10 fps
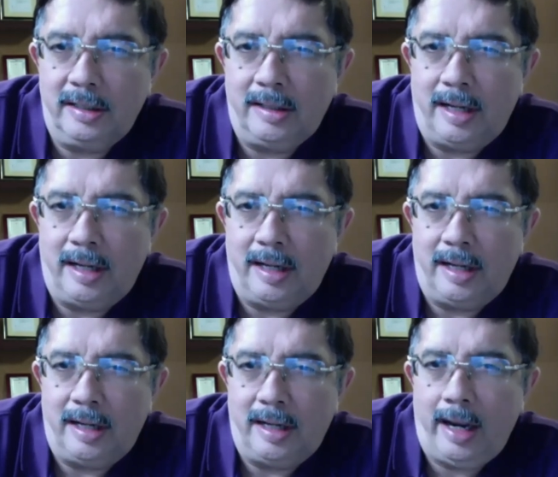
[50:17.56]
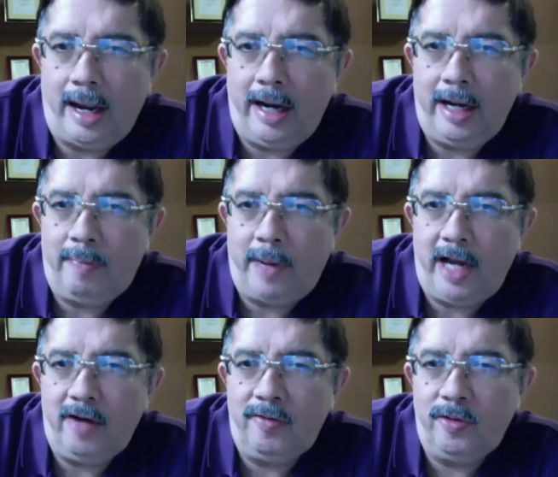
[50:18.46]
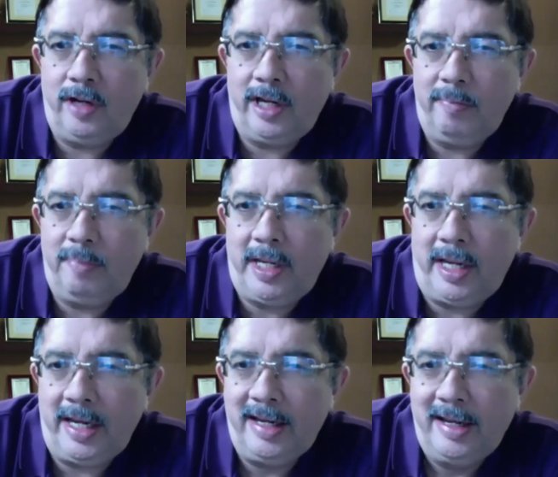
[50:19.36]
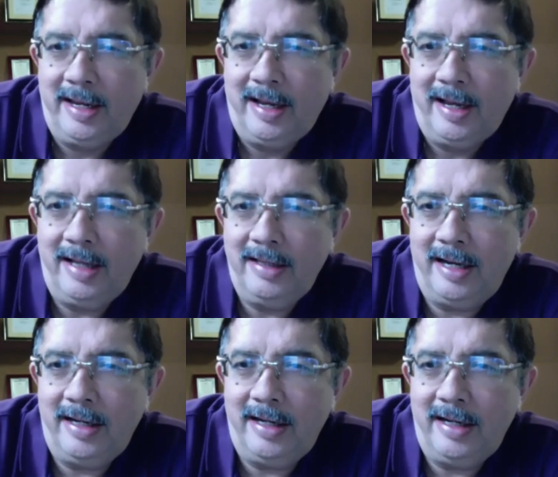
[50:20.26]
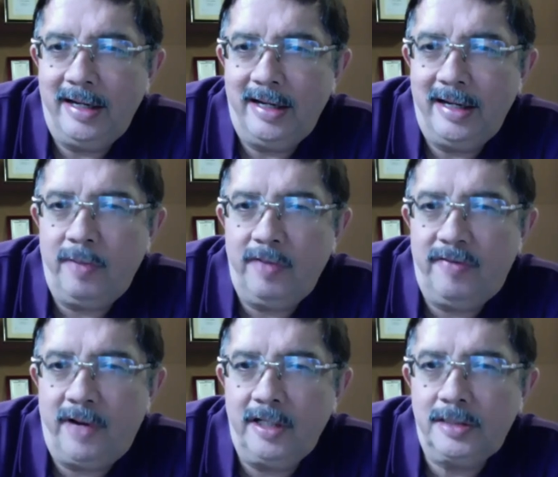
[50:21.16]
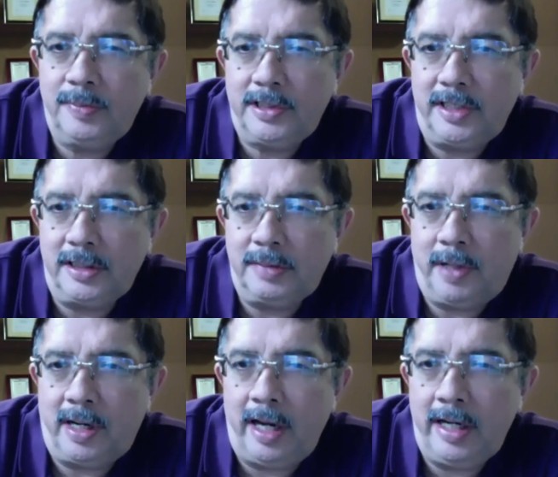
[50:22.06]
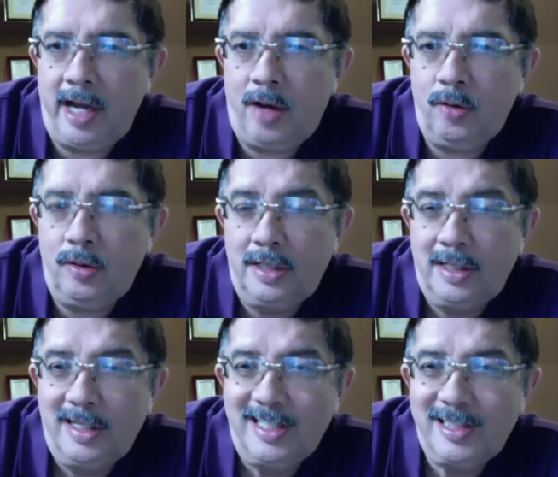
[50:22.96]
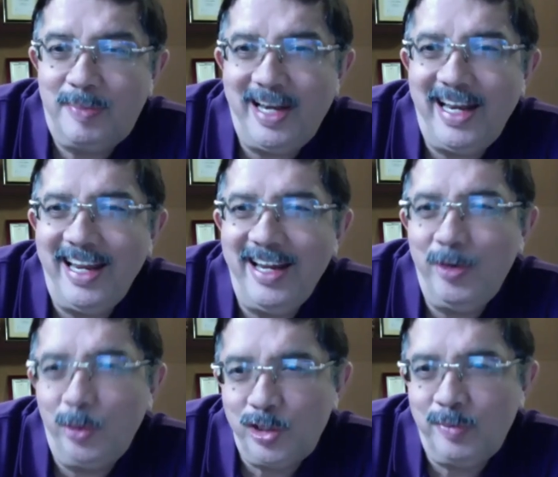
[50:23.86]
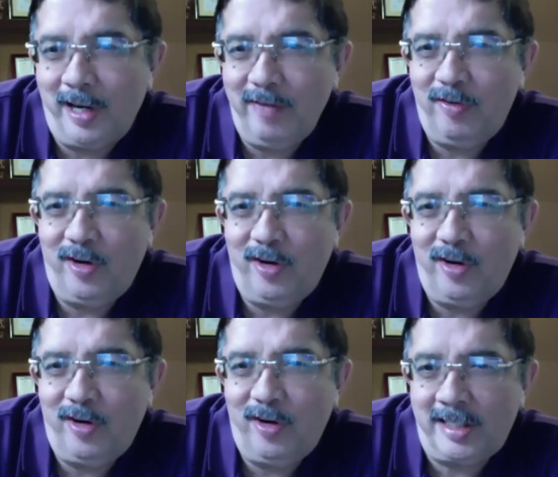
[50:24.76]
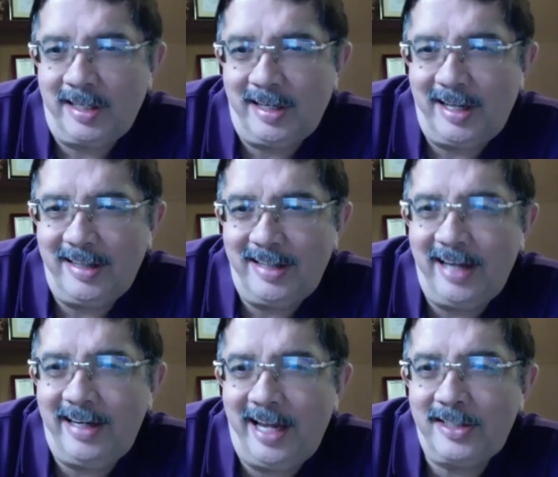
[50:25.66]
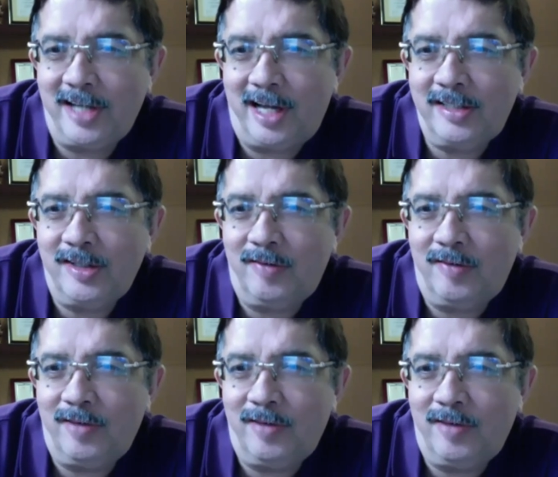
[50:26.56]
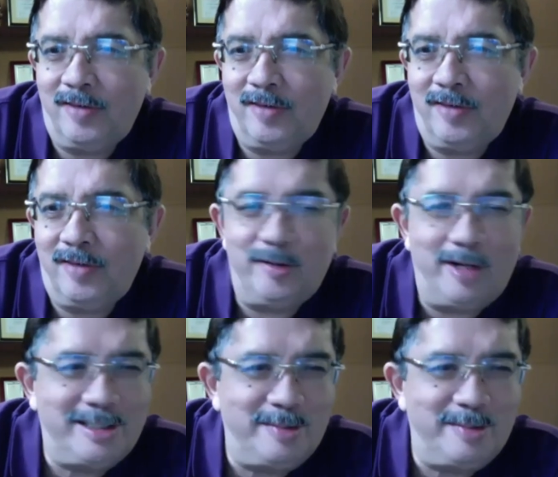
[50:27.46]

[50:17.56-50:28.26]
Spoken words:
I had a plan of doing MBA and then take care of my father's business. But right now, spending huge money for education and then take charge of the business is advisable.